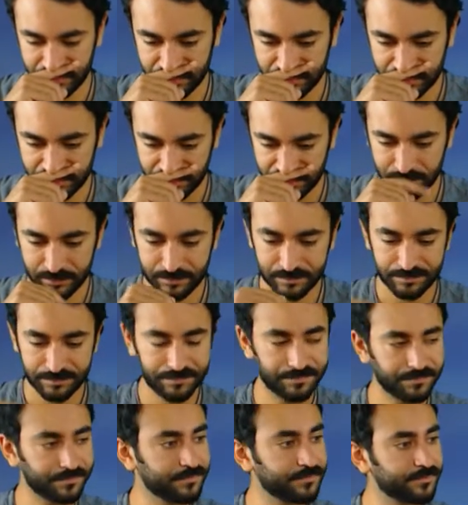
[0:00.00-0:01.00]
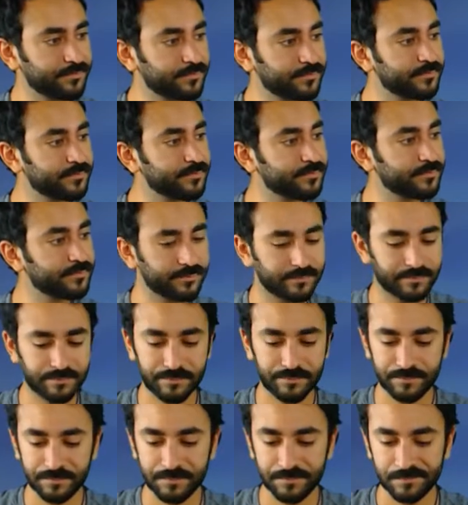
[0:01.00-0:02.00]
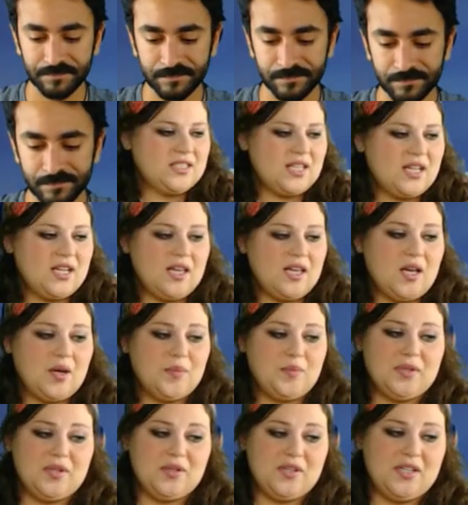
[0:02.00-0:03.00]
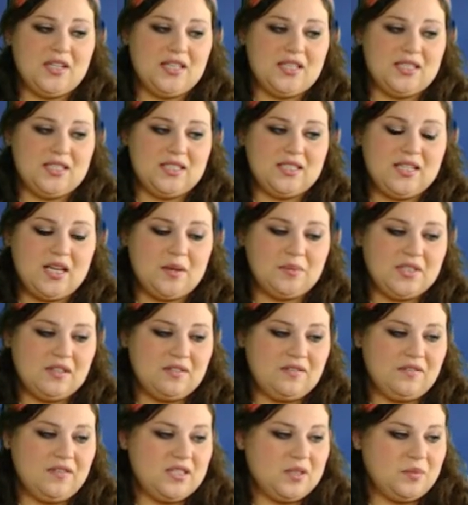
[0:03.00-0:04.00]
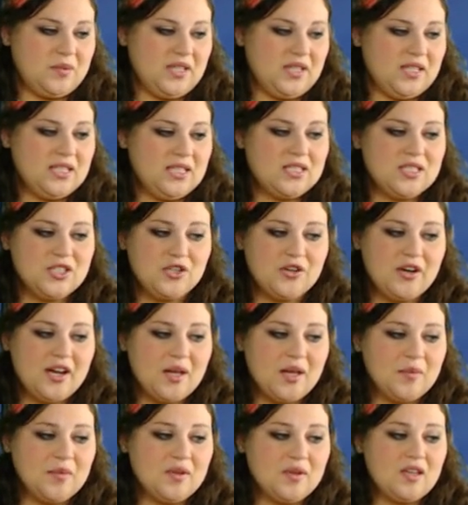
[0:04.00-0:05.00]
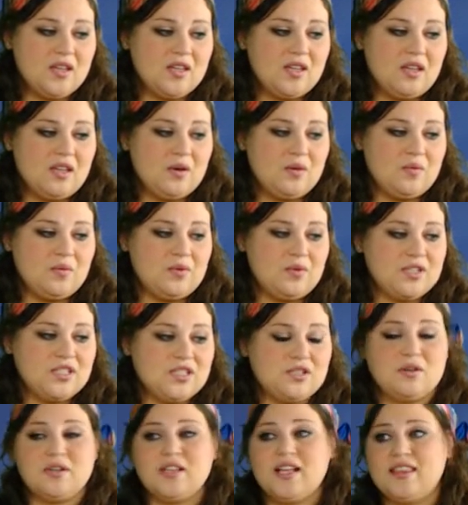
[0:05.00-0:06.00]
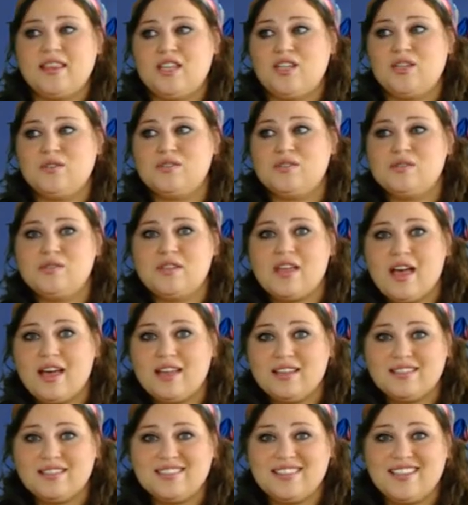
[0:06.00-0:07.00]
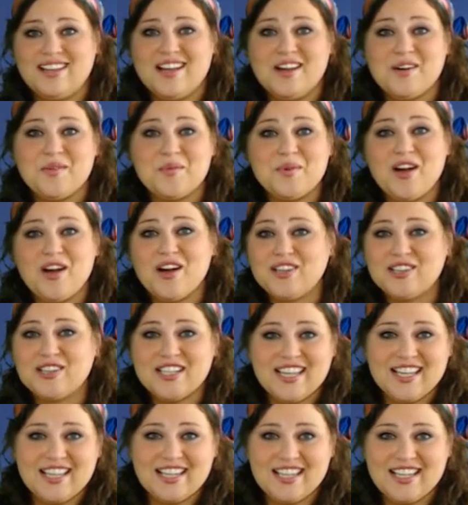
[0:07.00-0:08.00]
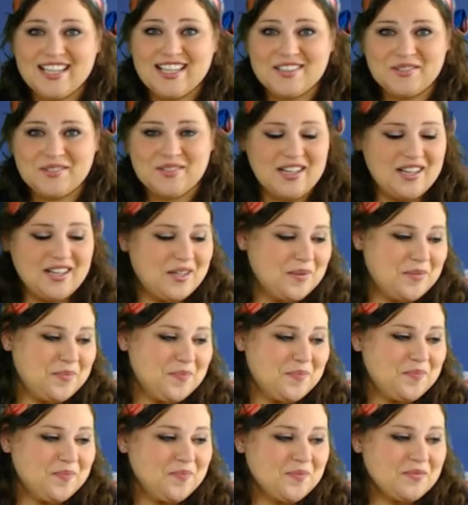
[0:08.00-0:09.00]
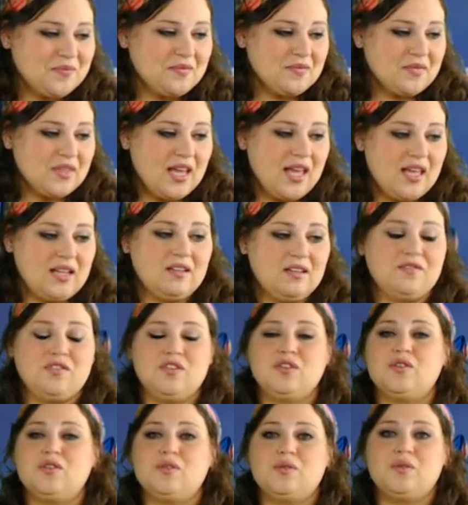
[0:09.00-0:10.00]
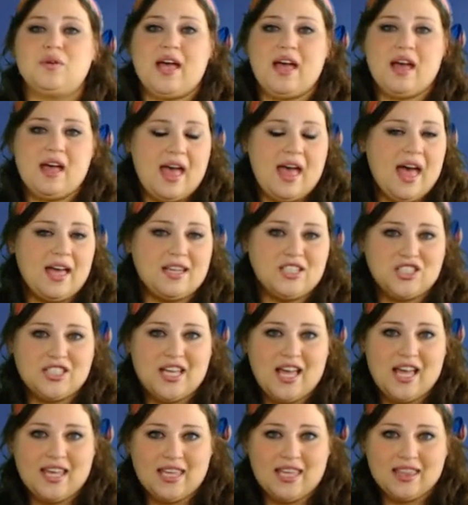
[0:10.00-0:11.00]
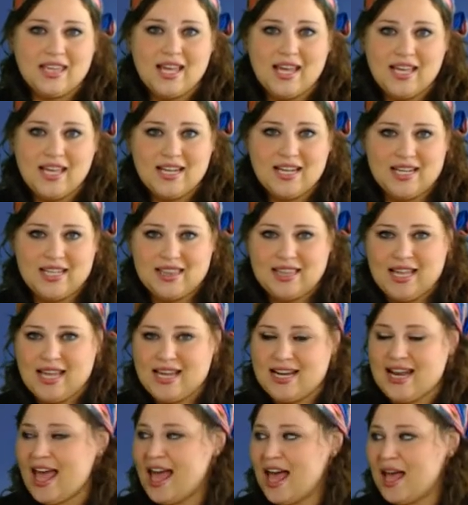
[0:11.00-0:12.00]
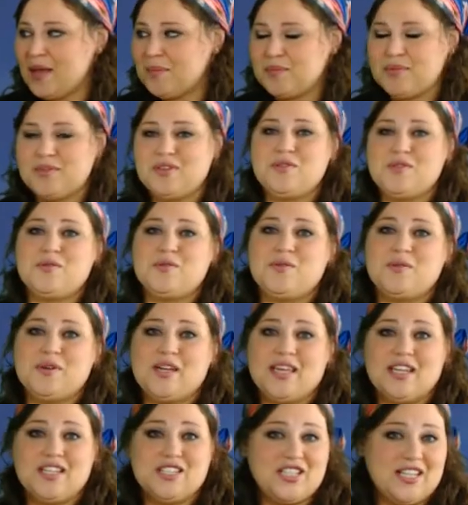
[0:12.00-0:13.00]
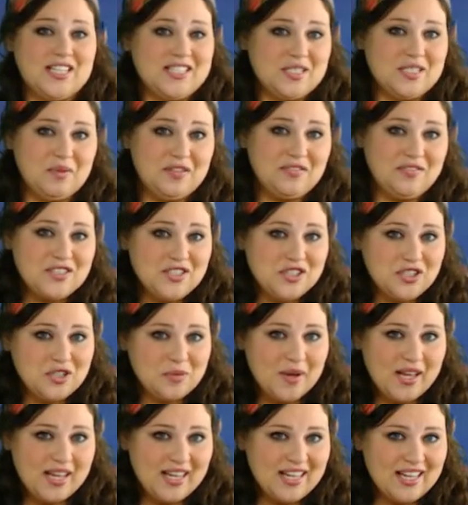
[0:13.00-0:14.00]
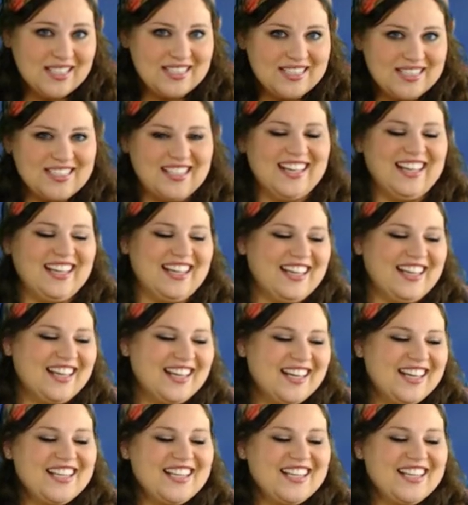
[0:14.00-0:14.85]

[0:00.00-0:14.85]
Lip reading: While you're doing that, Michael said he uploaded his attempt on Facebook and Instagram. We're so glad that you do that. We all look at it. And if you hashtag Enlight at Enlight app, you get a chance to be featured by us.